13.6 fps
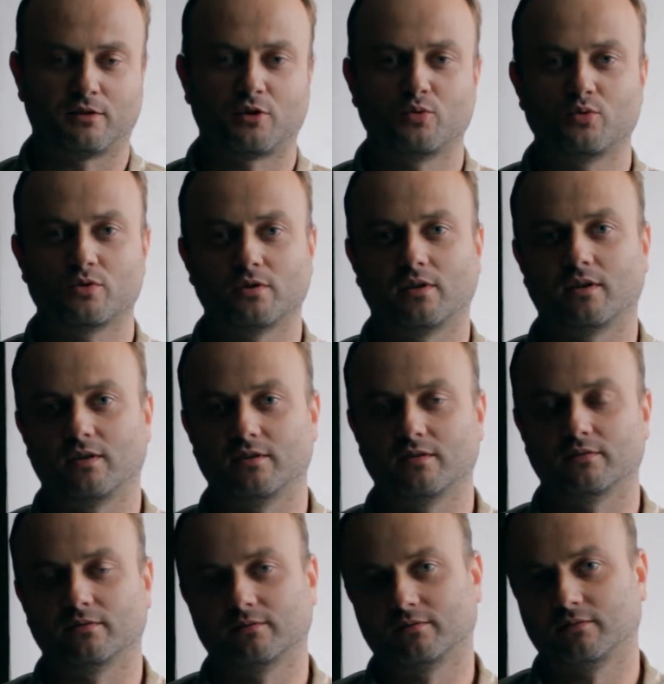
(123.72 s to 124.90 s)
GRU,
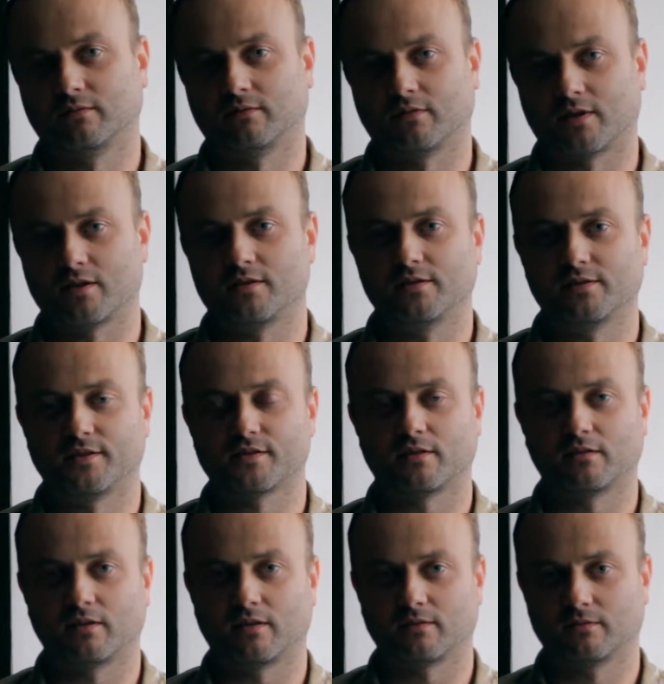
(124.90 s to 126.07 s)
Main
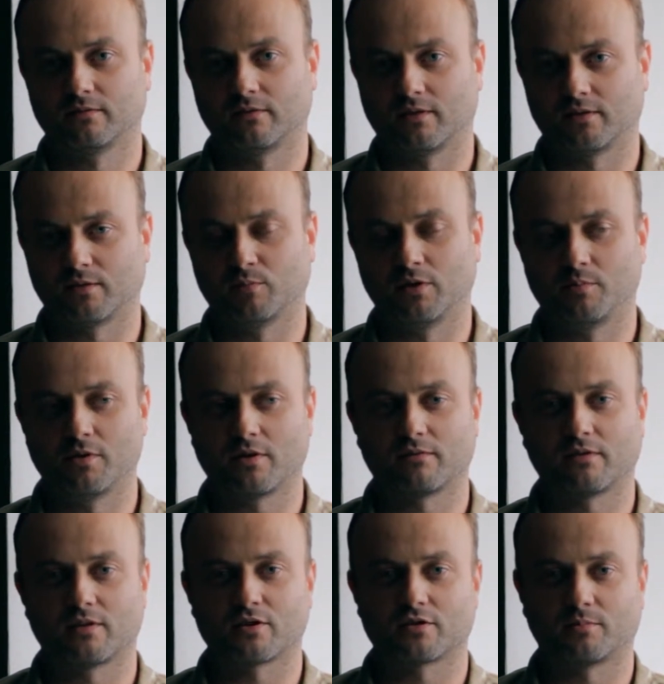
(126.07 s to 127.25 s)
Intelligence Directorate
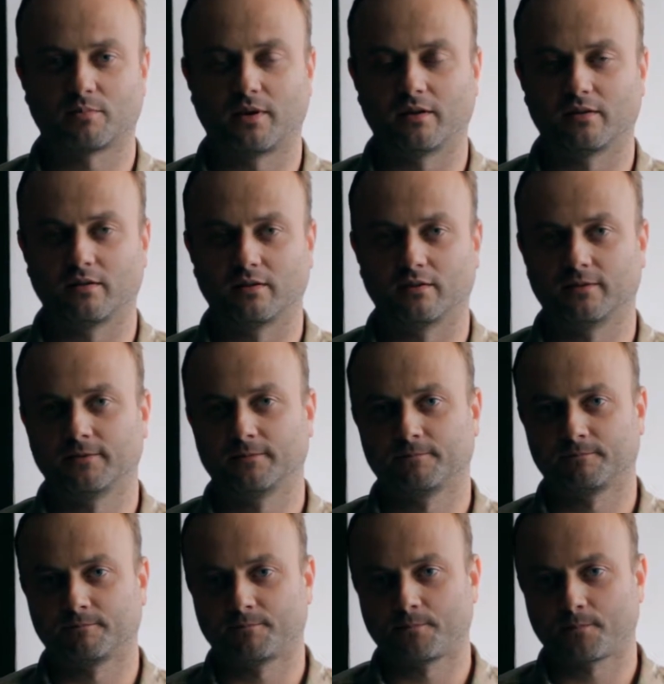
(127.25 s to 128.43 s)
of the Russian General
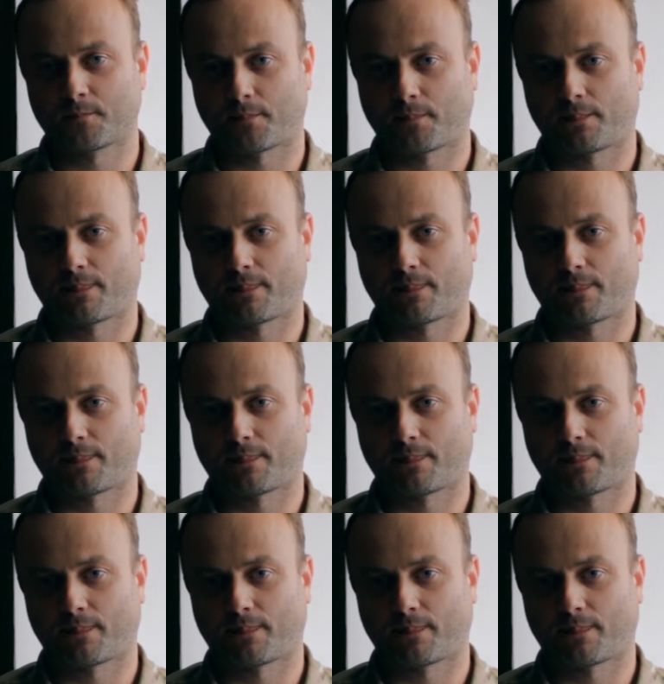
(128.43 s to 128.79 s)
Staff.